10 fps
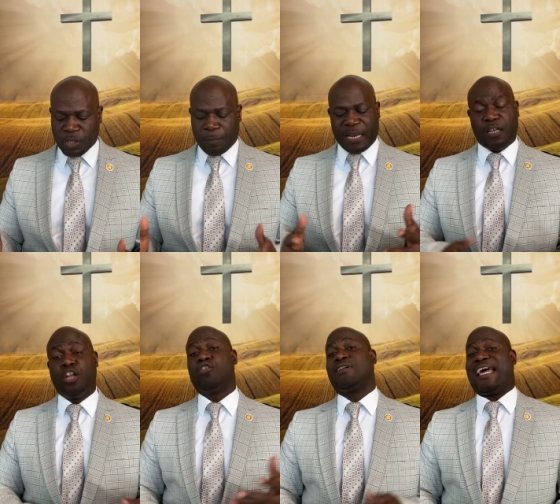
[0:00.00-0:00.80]
But in
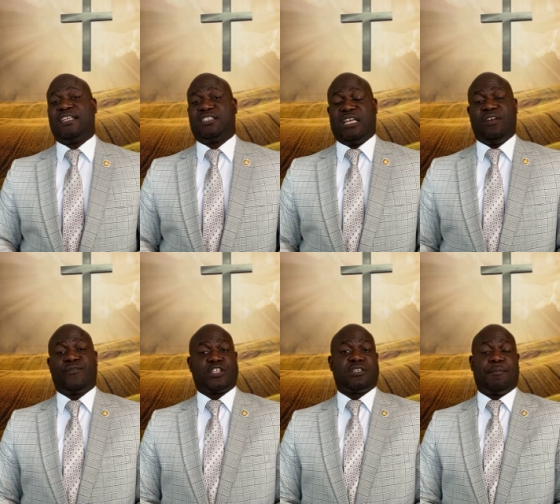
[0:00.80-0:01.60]
Luke 19,
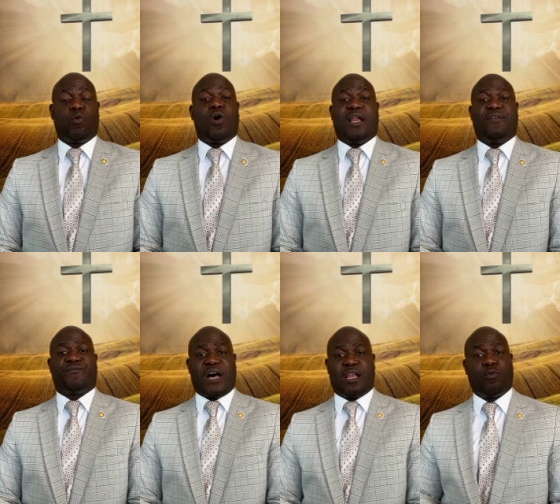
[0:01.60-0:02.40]
verse number 1 and
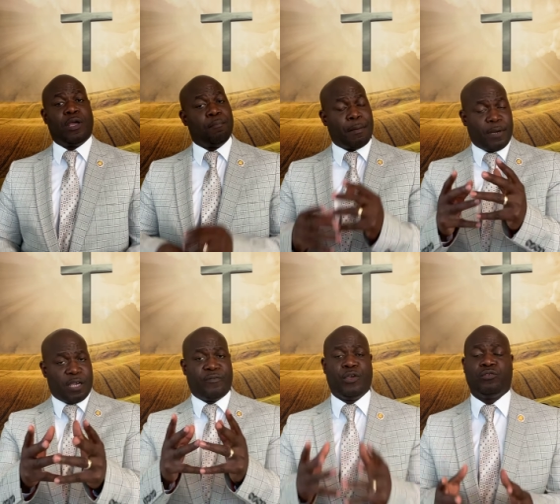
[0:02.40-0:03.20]
following, many
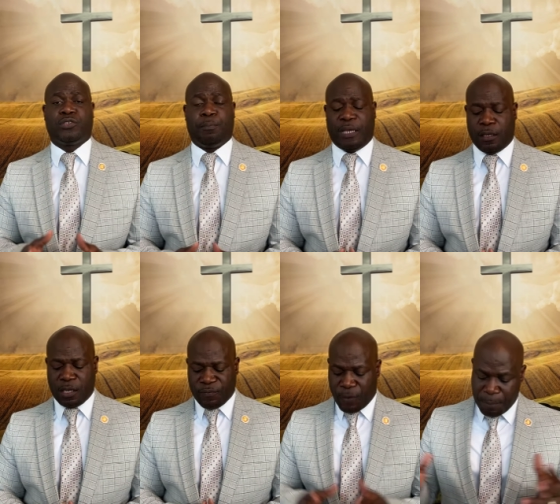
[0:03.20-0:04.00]
of you should be
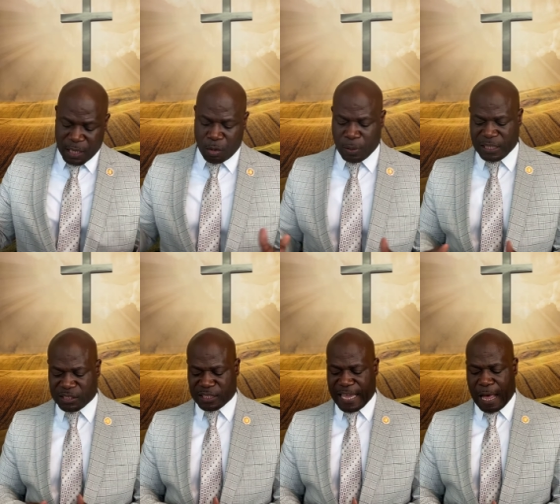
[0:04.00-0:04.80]
familiar with
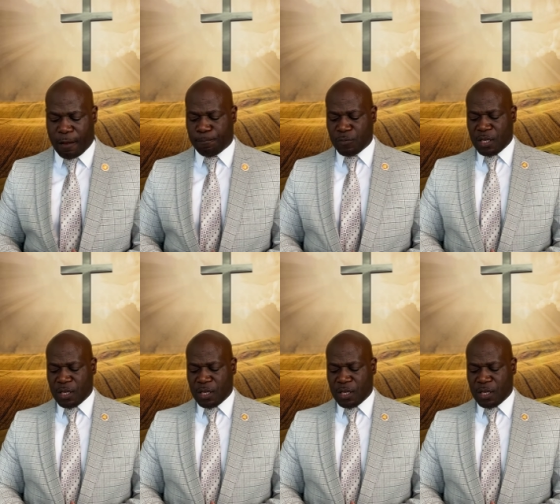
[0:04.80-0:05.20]
this account.